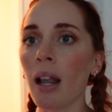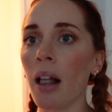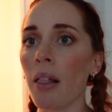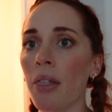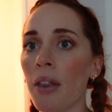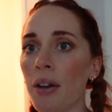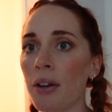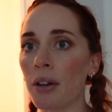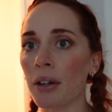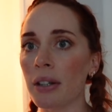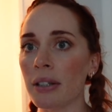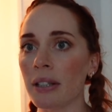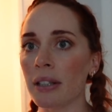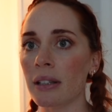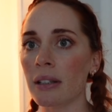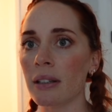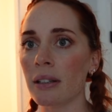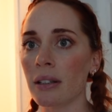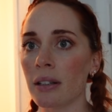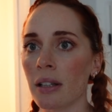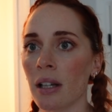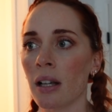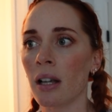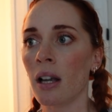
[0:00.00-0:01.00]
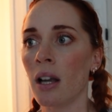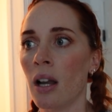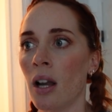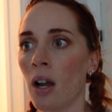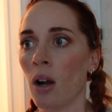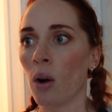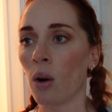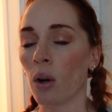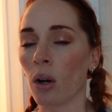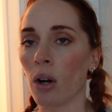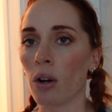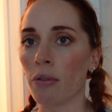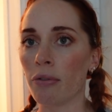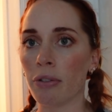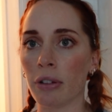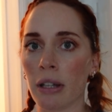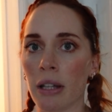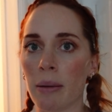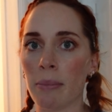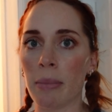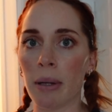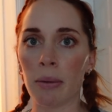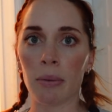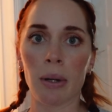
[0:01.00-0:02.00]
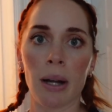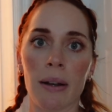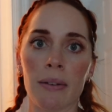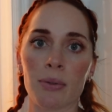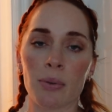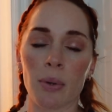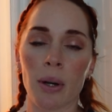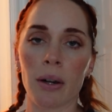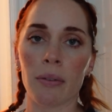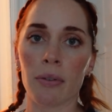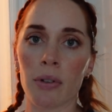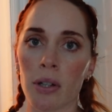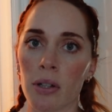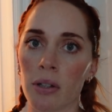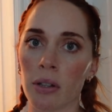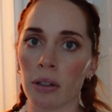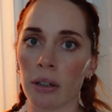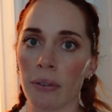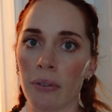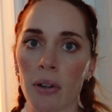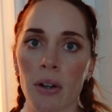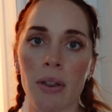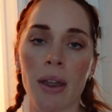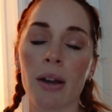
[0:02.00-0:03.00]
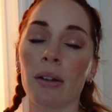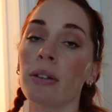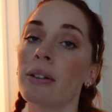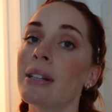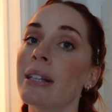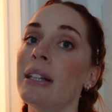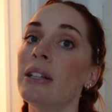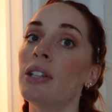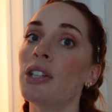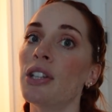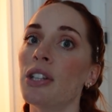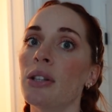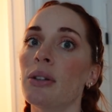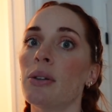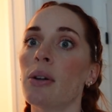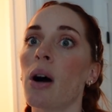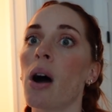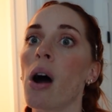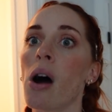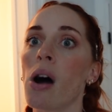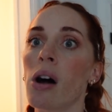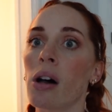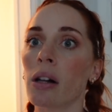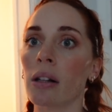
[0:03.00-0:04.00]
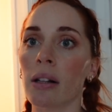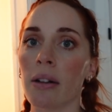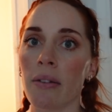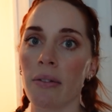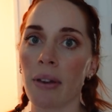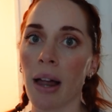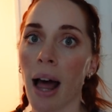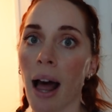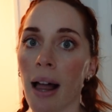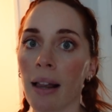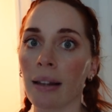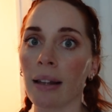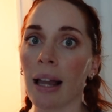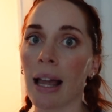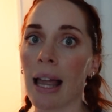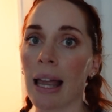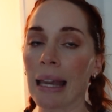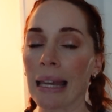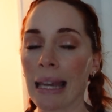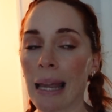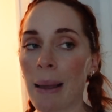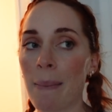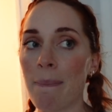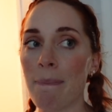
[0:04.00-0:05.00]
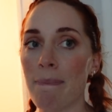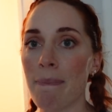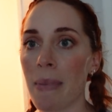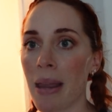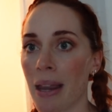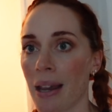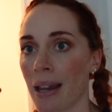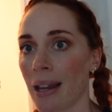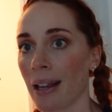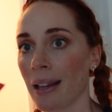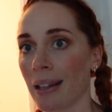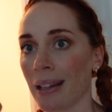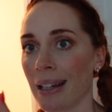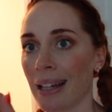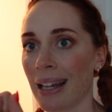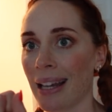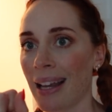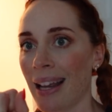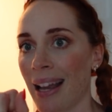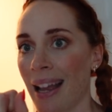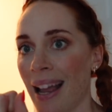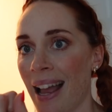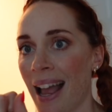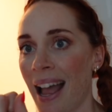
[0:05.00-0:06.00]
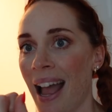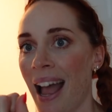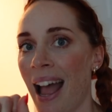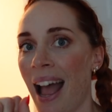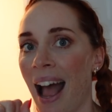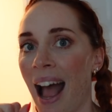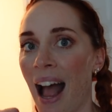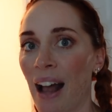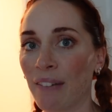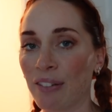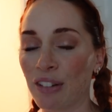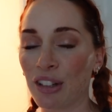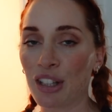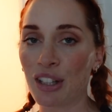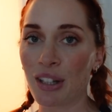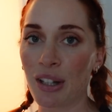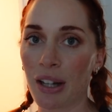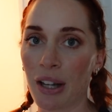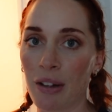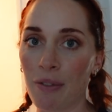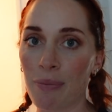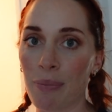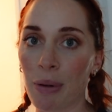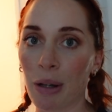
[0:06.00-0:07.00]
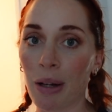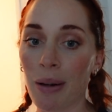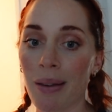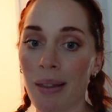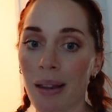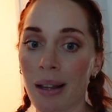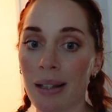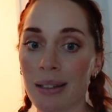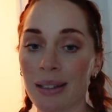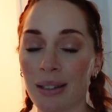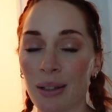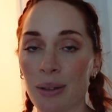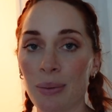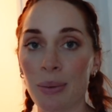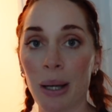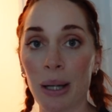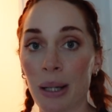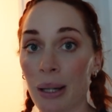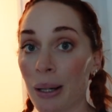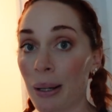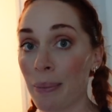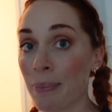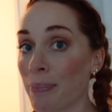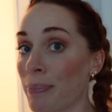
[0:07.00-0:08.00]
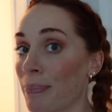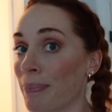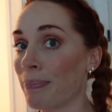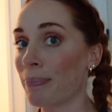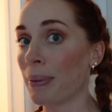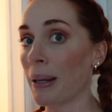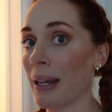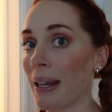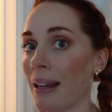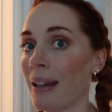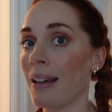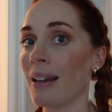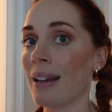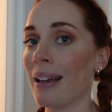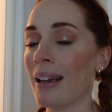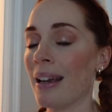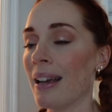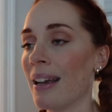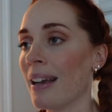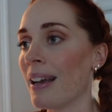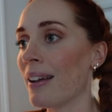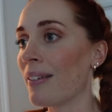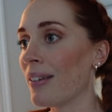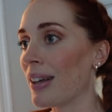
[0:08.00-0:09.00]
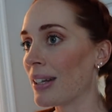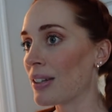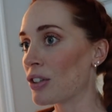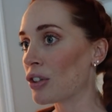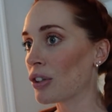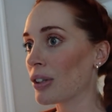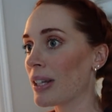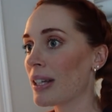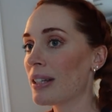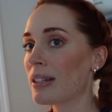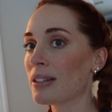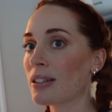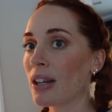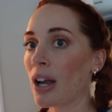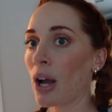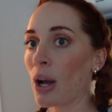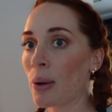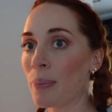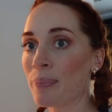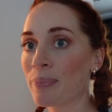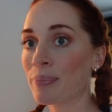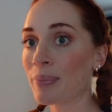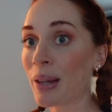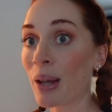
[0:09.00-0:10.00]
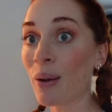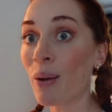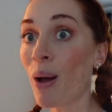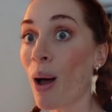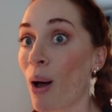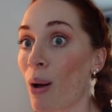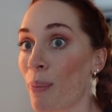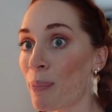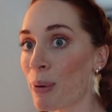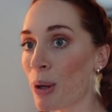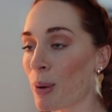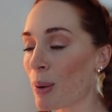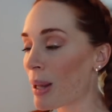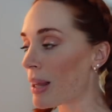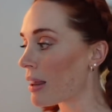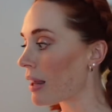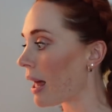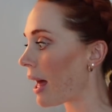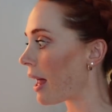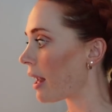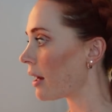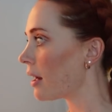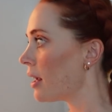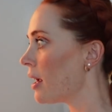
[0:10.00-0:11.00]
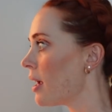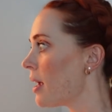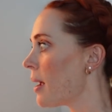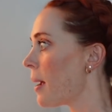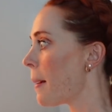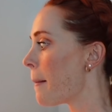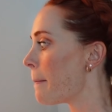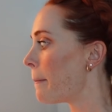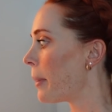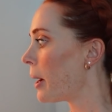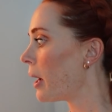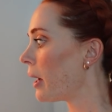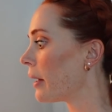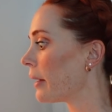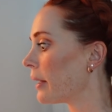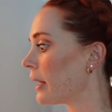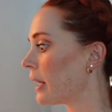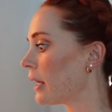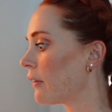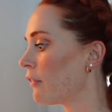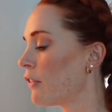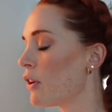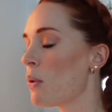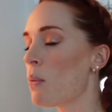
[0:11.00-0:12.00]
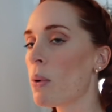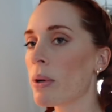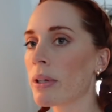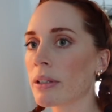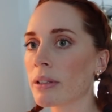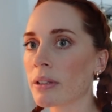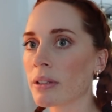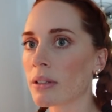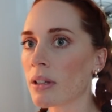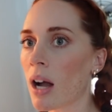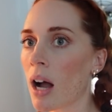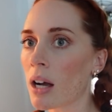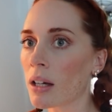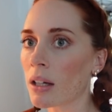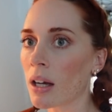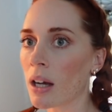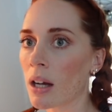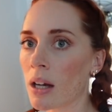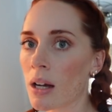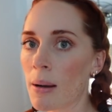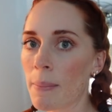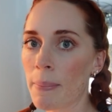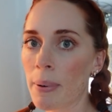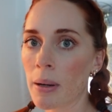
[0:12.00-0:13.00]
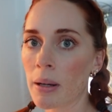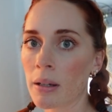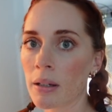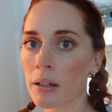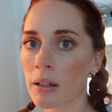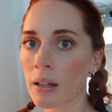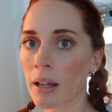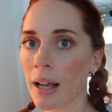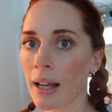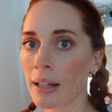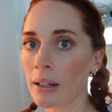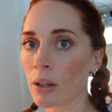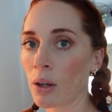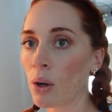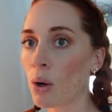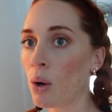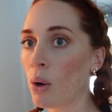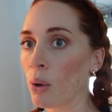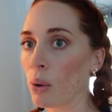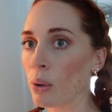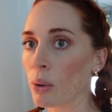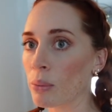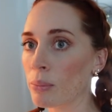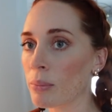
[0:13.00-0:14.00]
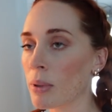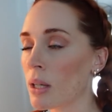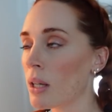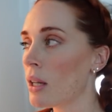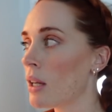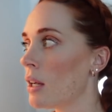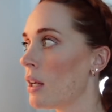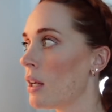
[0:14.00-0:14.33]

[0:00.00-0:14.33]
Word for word: the nurses, or hopefully the midwives, wherever you deliver, they'll teach you all of that, like immediately after you give birth, because they'll want you to pee eventually. So they'll help you with that. But if you want to stock up at home,